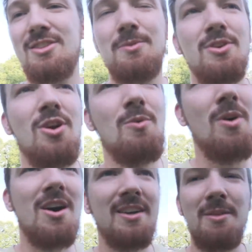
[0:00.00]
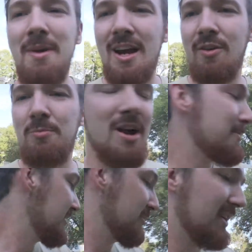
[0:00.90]
So we're gonna go walk in the back of our
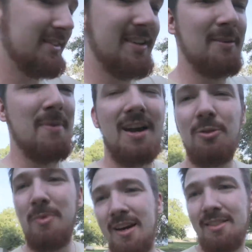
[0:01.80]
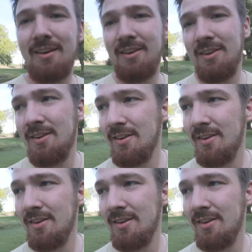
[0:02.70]
property. We're gonna take Milo back there.